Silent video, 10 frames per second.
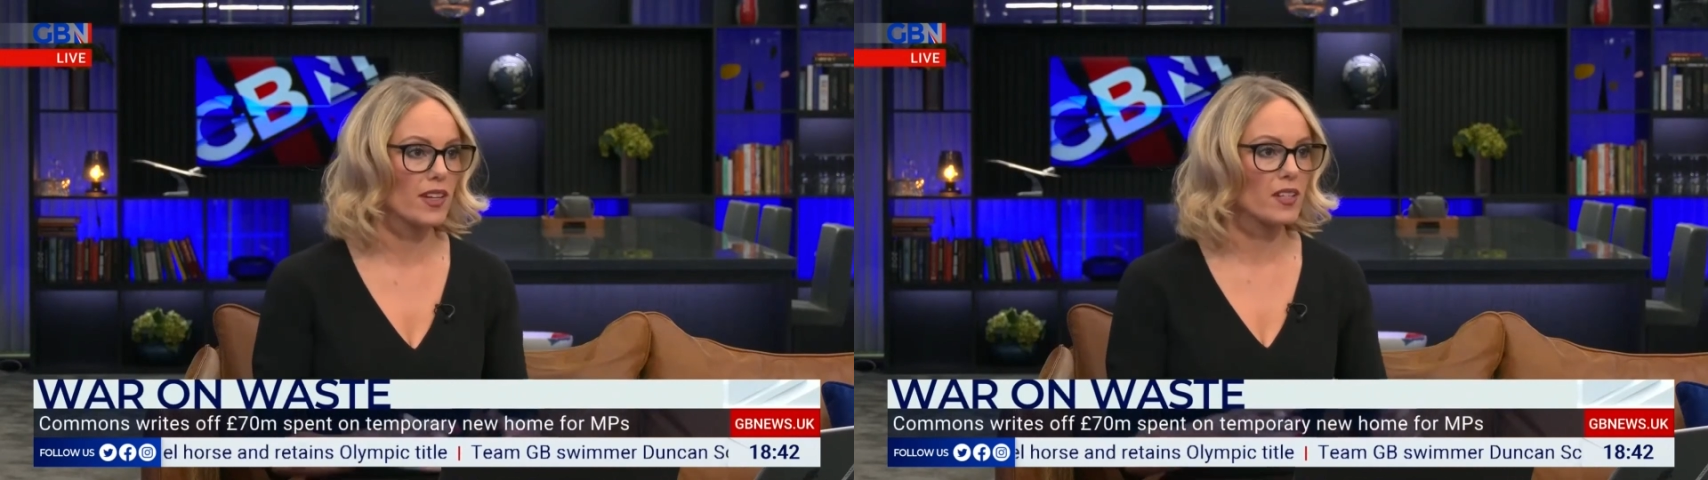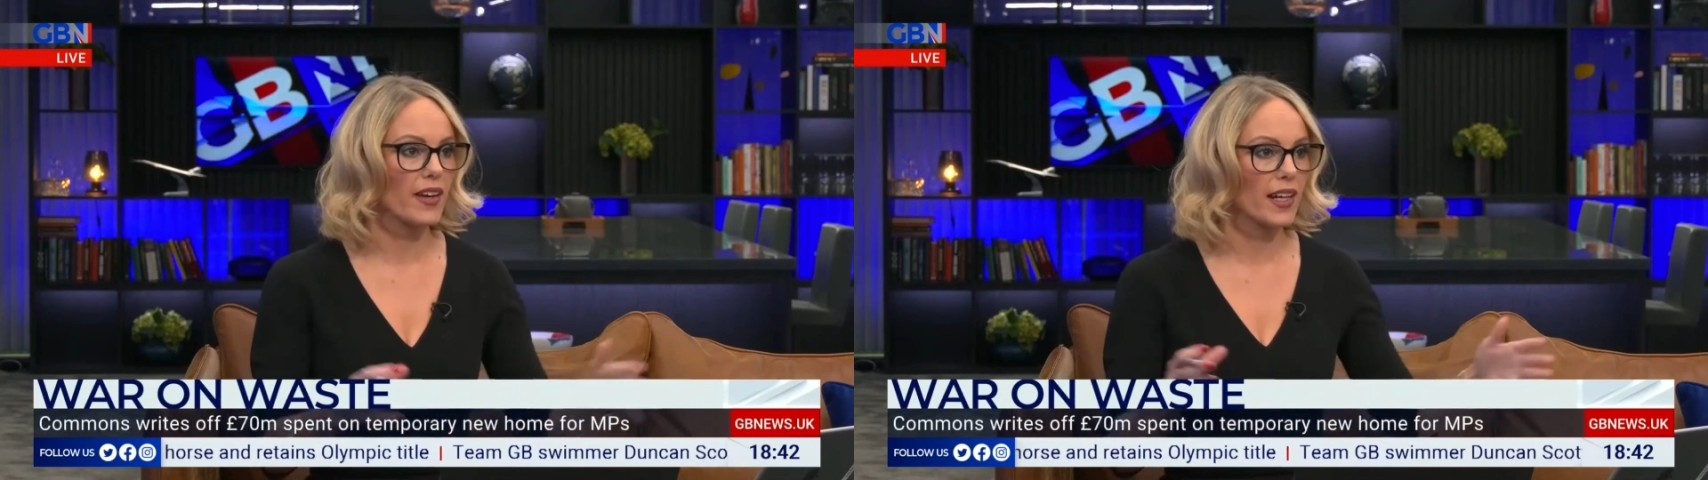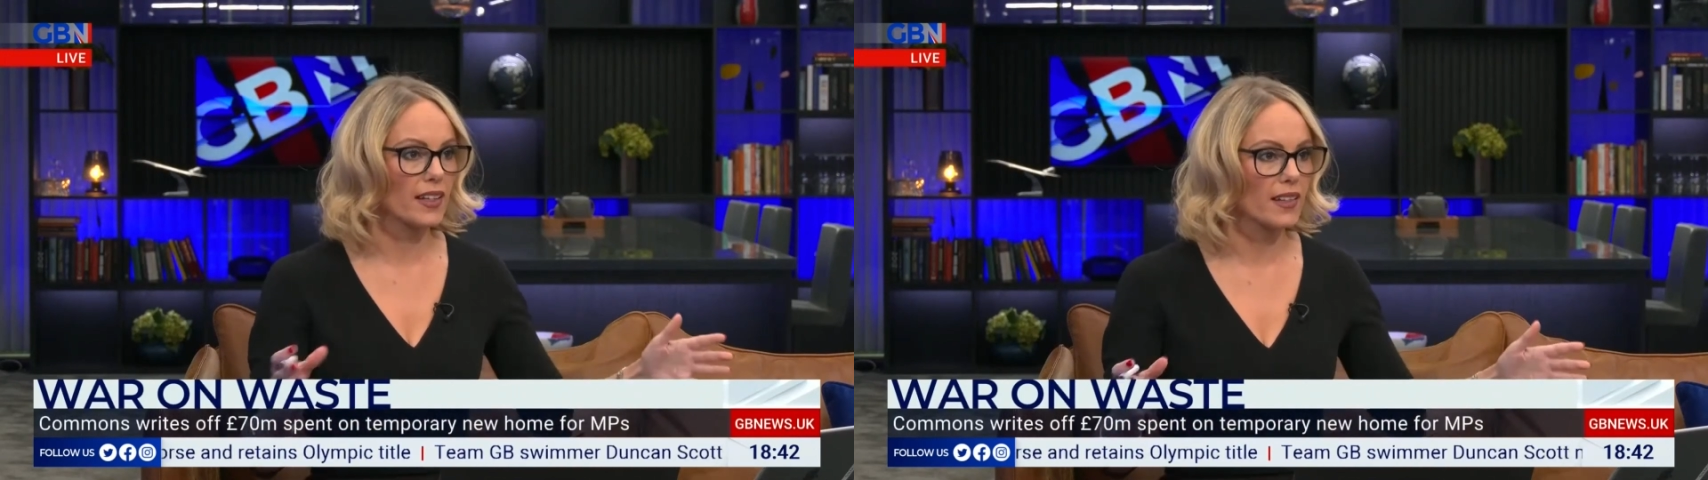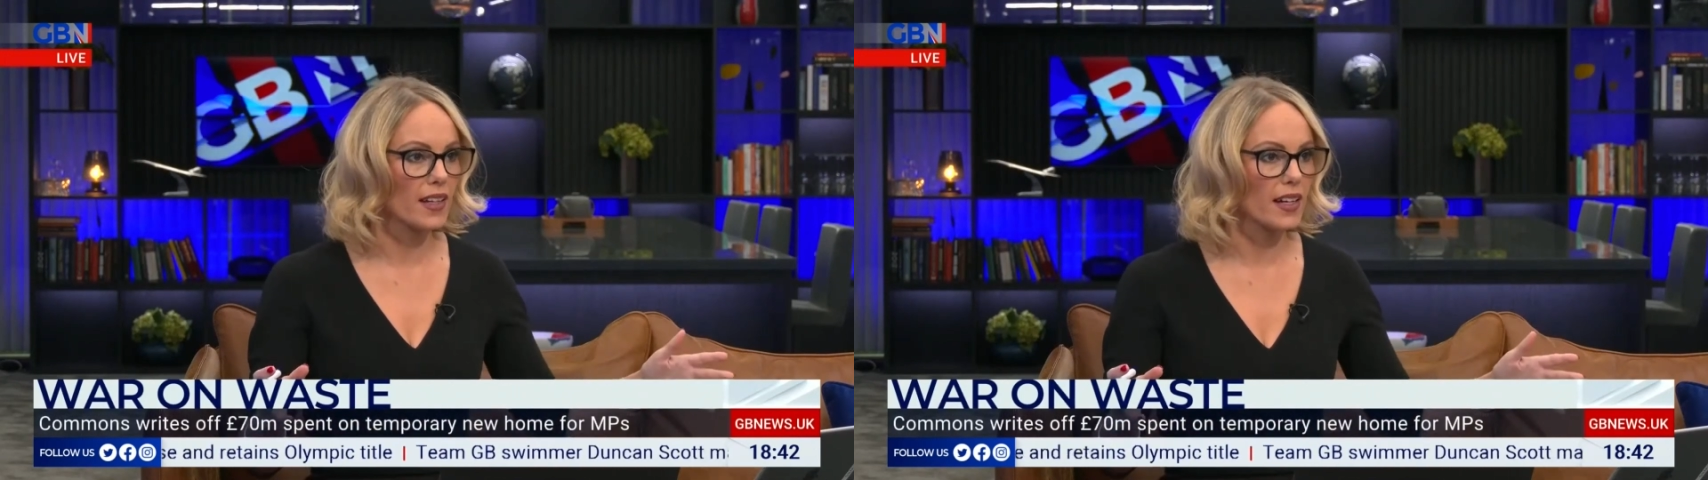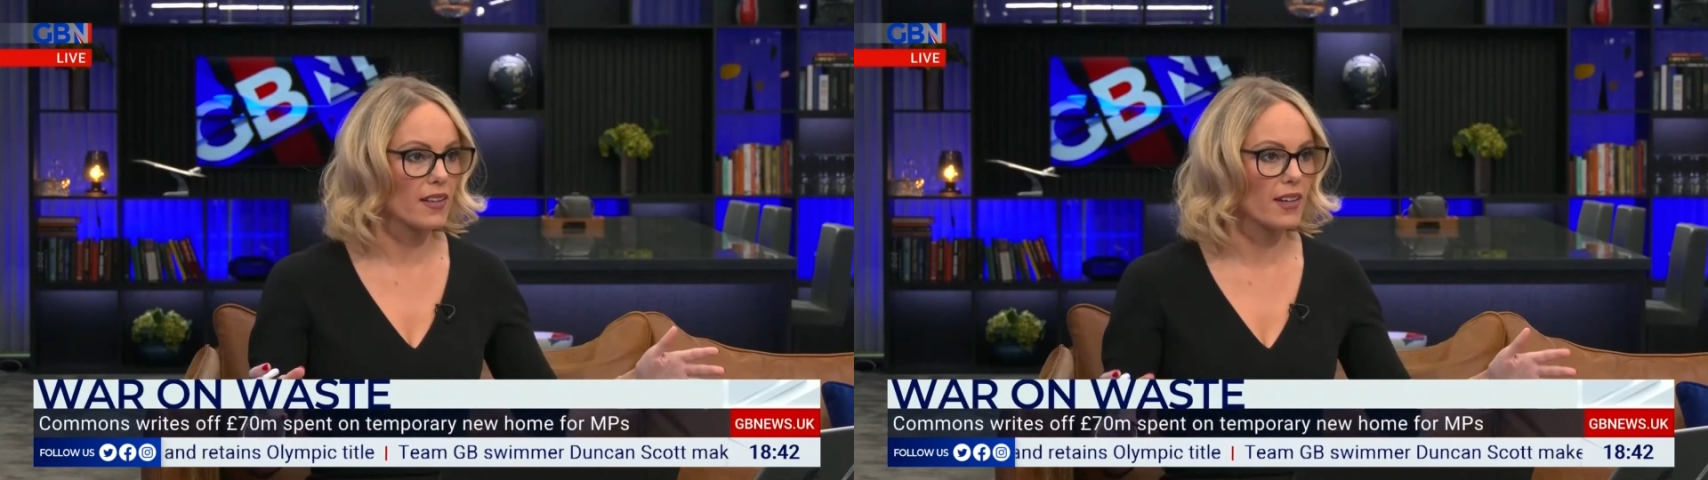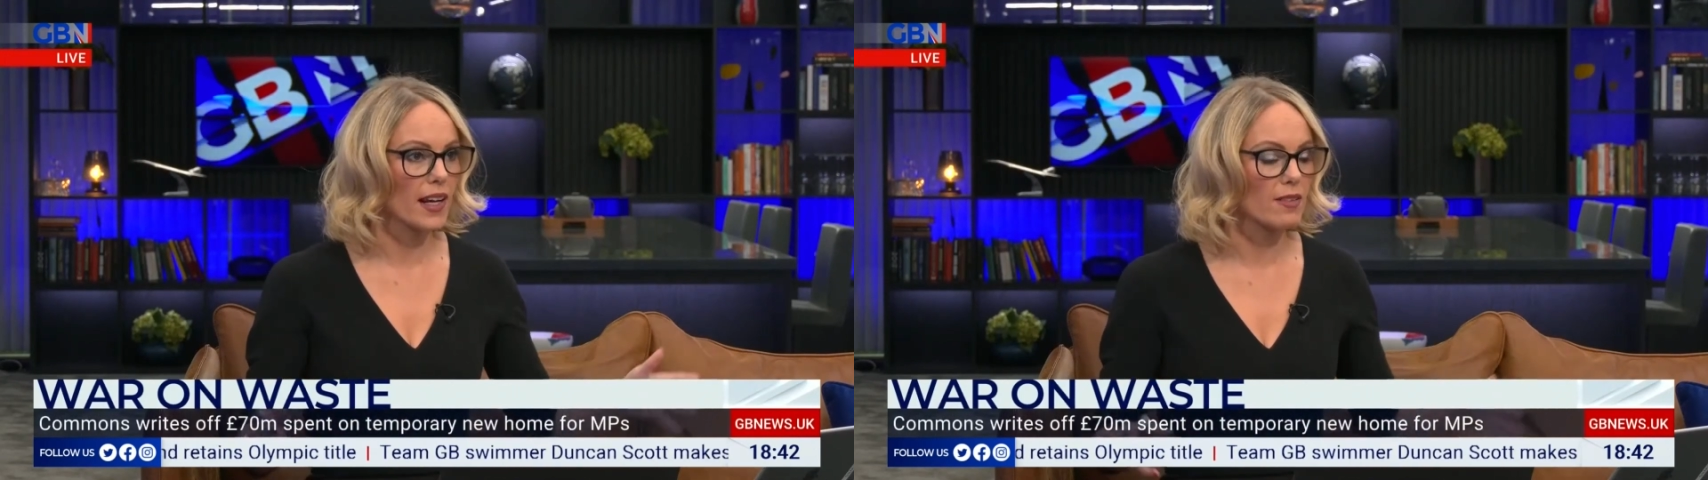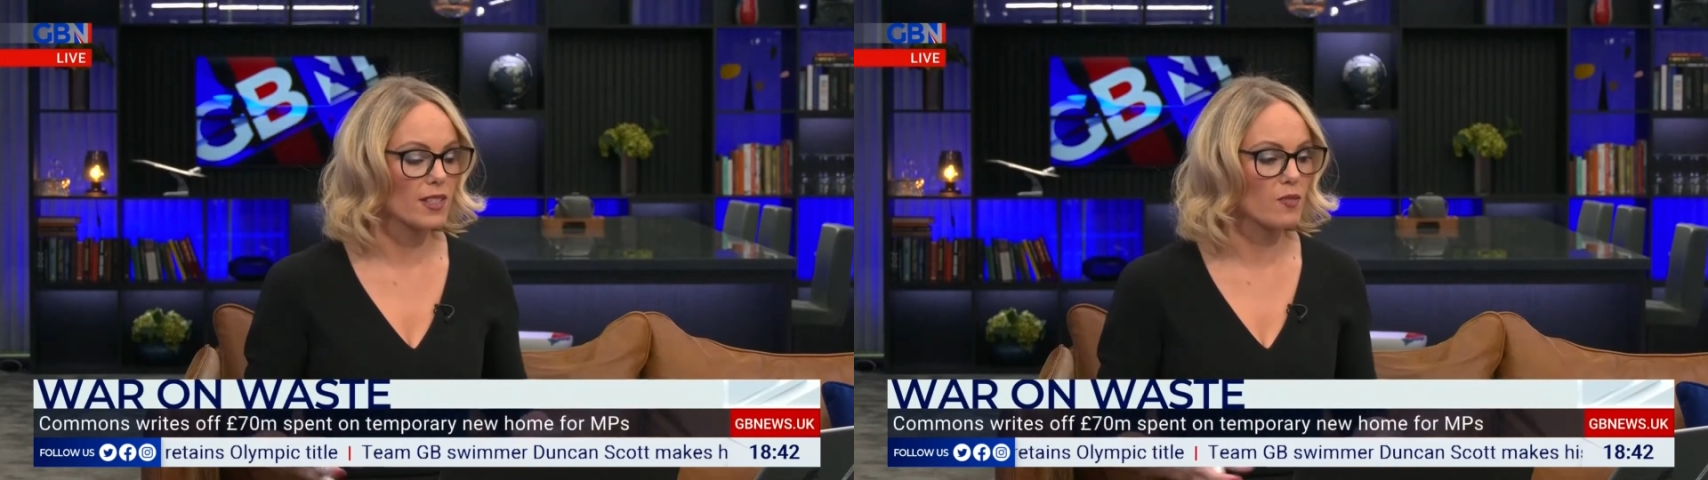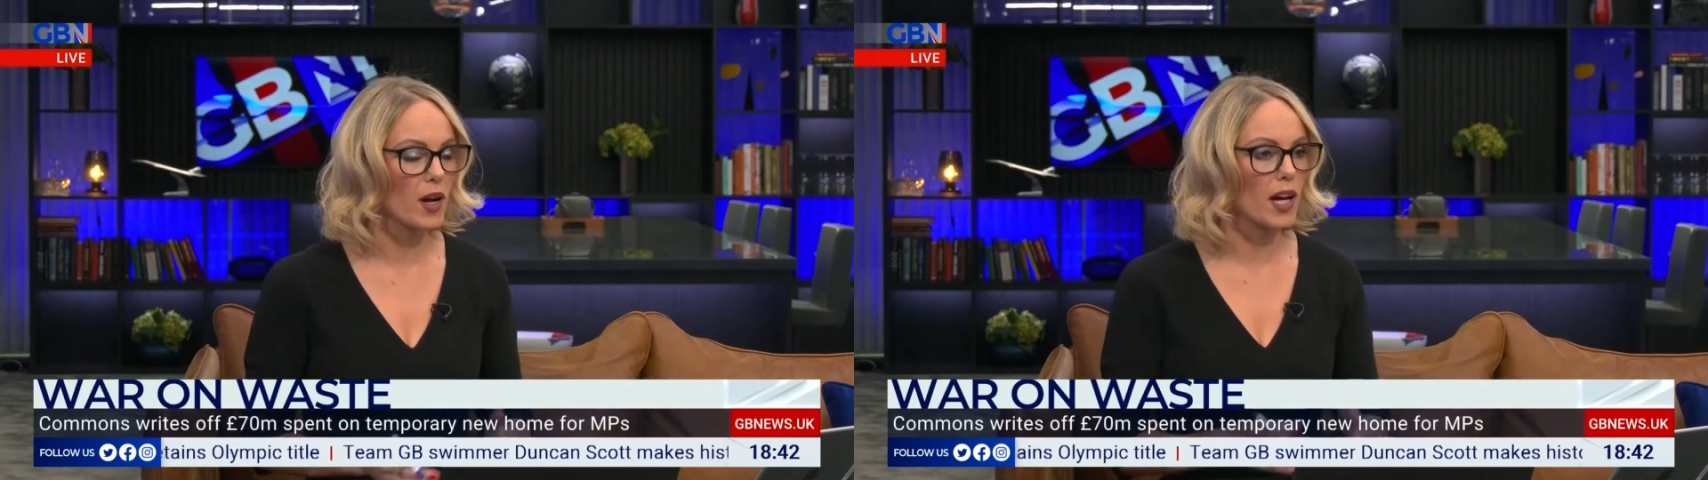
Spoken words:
renovating the Houses of